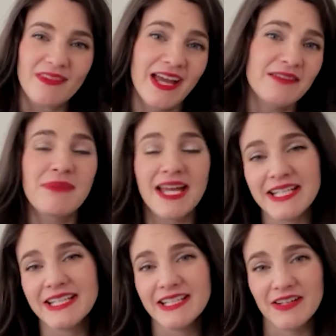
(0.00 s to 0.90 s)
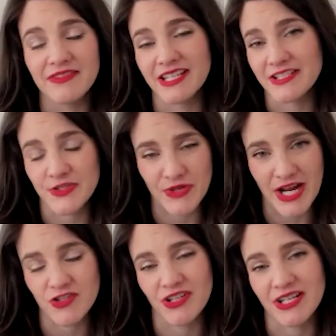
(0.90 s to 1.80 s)
And many of the
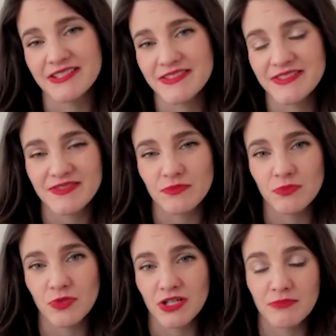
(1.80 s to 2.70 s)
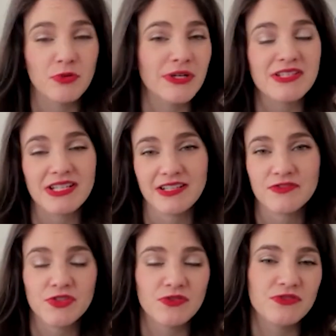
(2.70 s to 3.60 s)
insurrectionists were
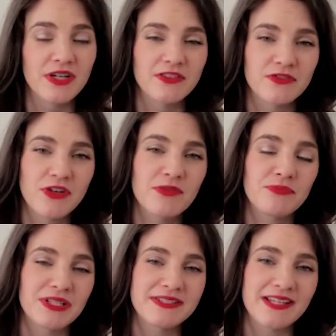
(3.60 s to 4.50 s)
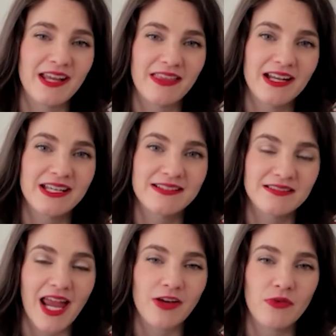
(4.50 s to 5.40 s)
pointing to Donald Trump and saying that his
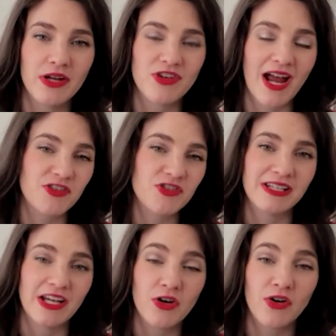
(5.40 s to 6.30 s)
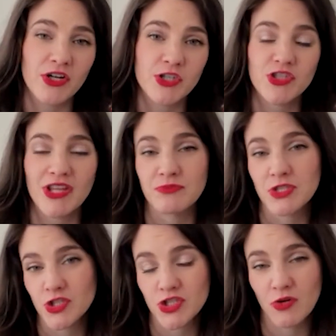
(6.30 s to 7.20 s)
language actually encouraged them
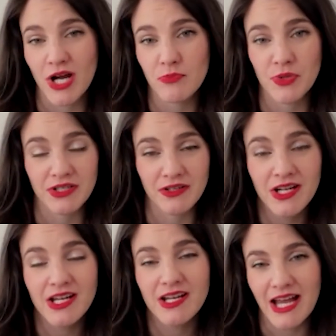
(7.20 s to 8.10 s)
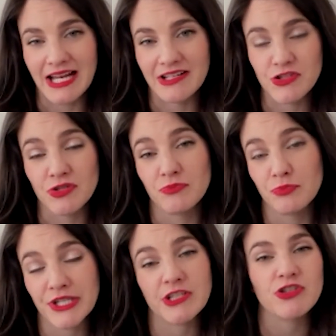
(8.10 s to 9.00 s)
to show up and to
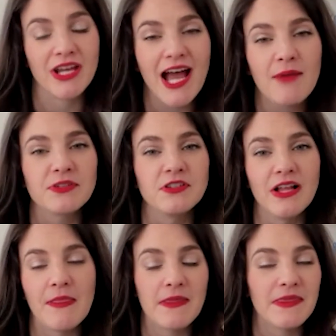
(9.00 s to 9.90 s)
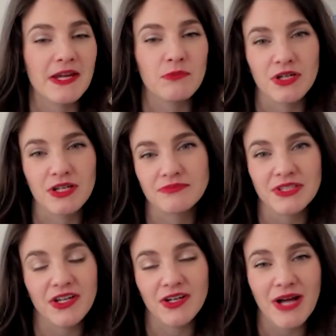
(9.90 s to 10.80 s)
breach the Capitol, and that they were,
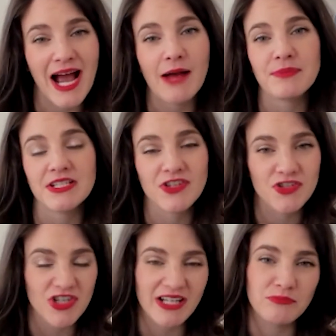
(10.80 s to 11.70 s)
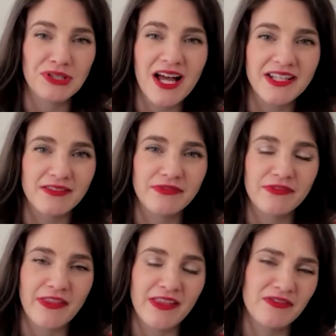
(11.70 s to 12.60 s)
you know, happy to shed blood
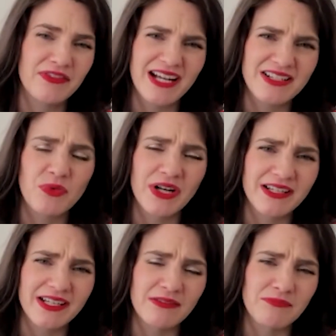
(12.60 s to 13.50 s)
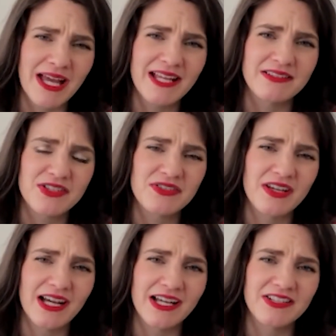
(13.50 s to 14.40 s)
if that's what it meant
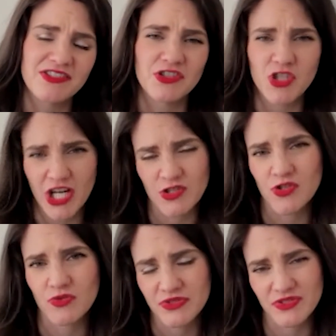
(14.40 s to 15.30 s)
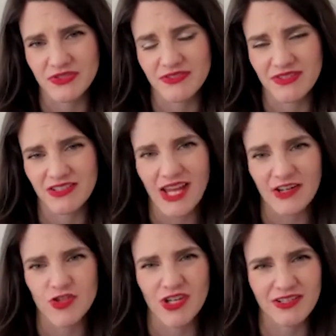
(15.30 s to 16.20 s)
to change the results of the
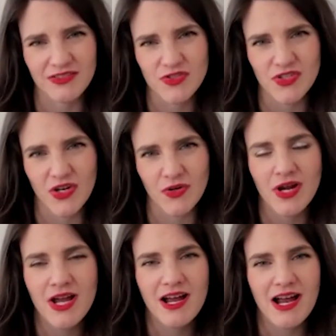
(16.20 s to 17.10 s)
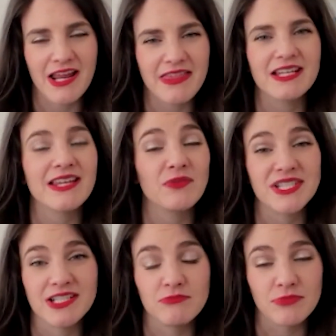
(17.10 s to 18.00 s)
election. And so I think that
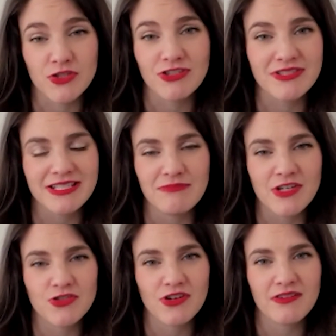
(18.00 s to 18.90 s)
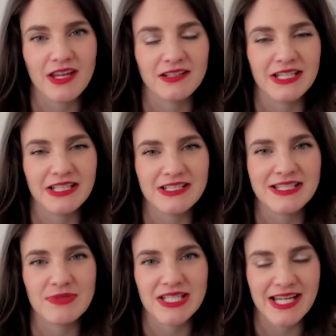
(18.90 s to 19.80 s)
was an emergency measure that needed
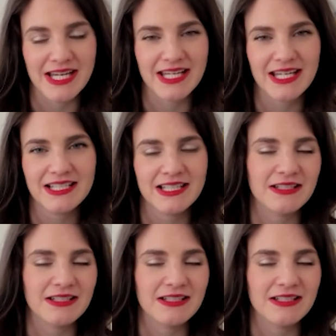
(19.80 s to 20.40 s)
to be taken.